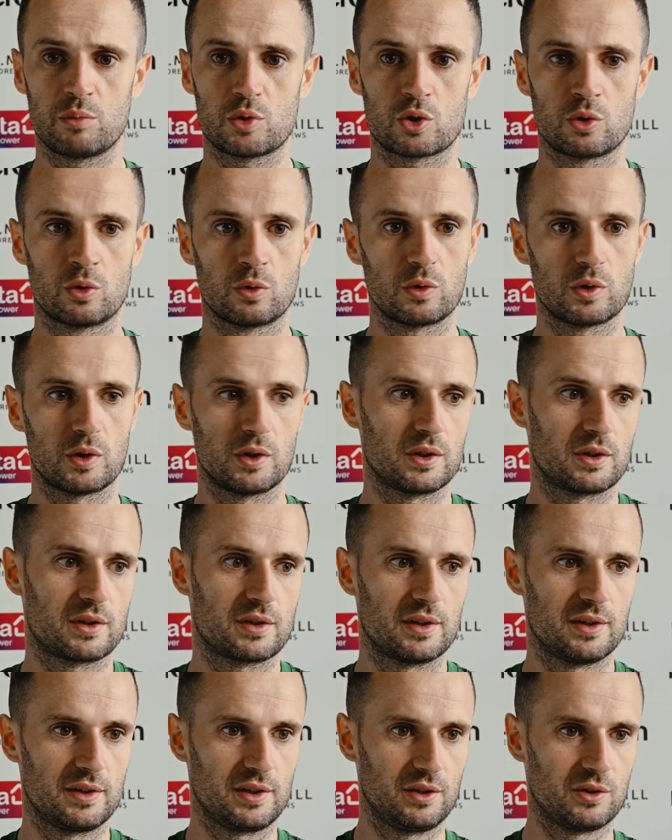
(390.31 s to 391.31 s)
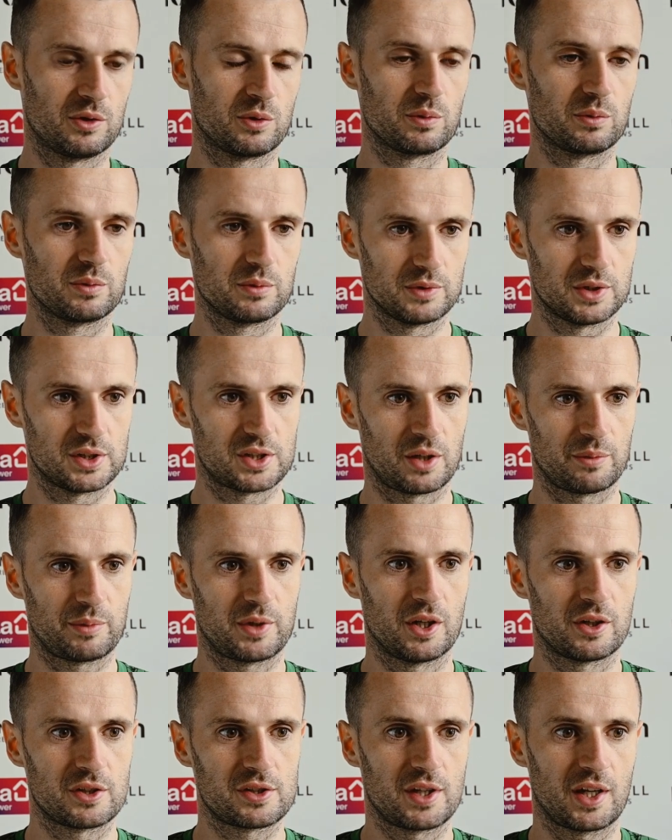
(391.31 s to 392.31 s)
So, you know, it's up
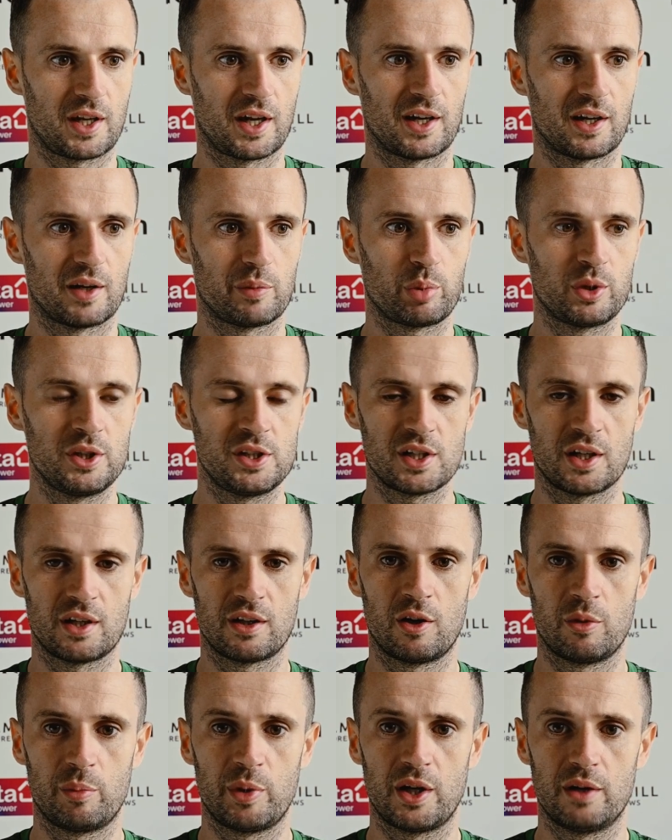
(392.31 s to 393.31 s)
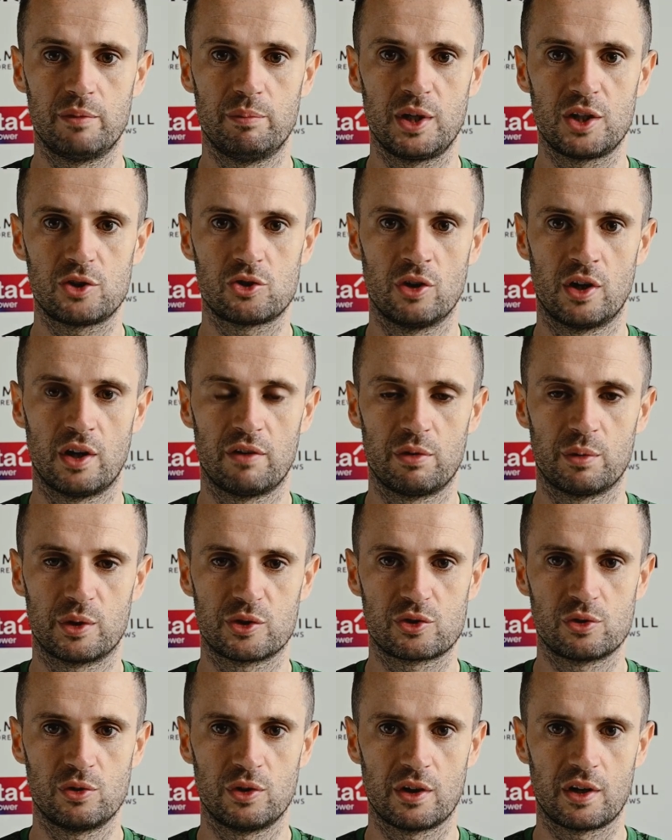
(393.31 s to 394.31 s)
to us to kind of police it a little bit and make sure
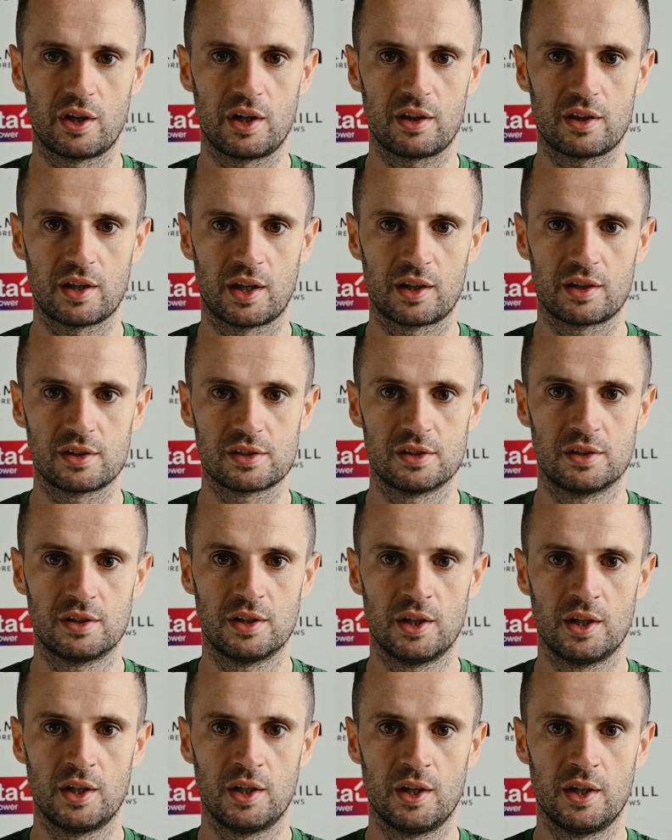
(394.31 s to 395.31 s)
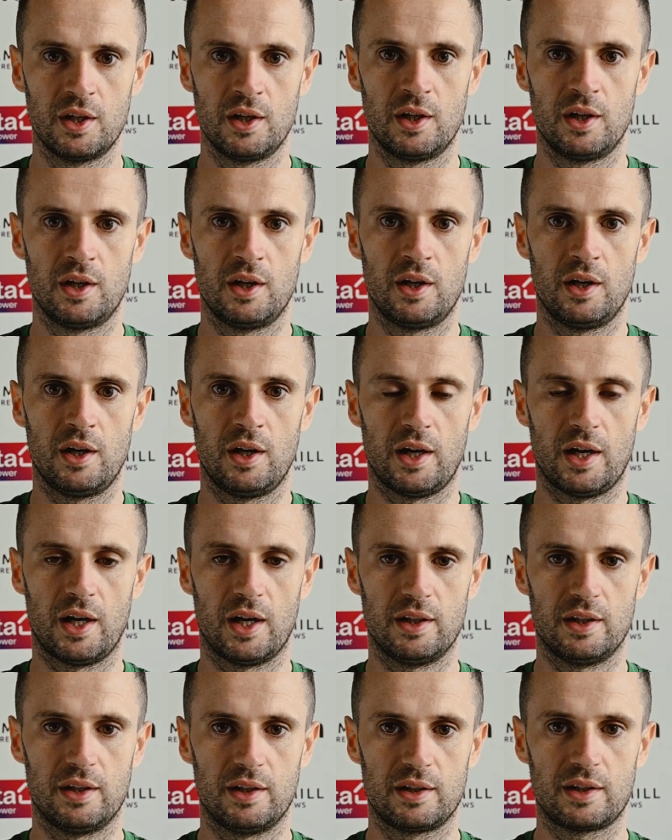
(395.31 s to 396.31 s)
everyone's doing the right things
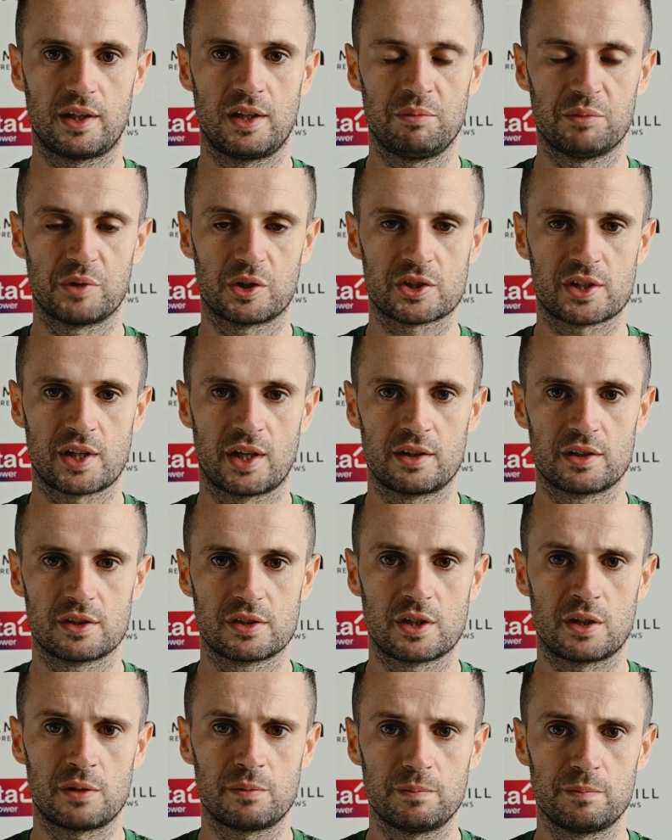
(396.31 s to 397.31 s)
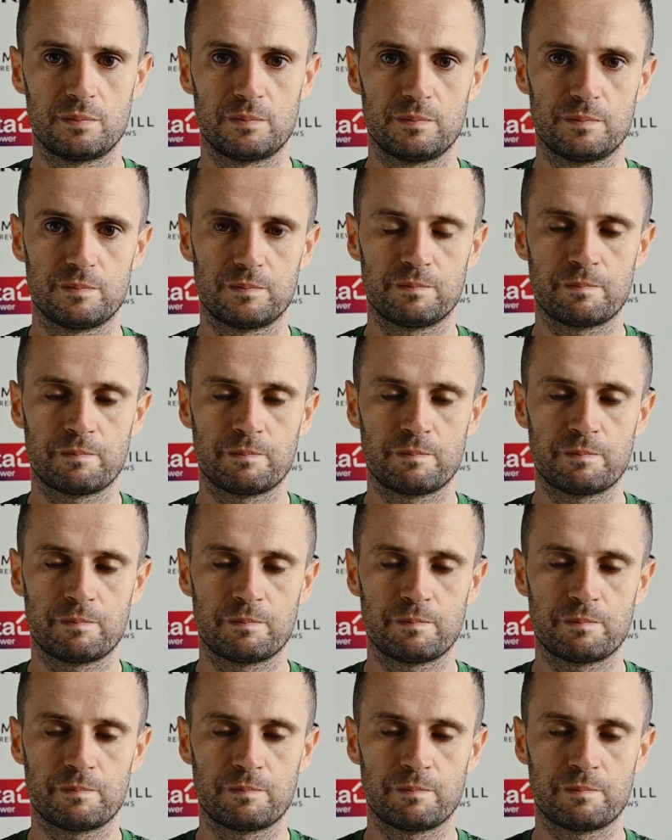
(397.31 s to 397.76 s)
and keeping their standards up.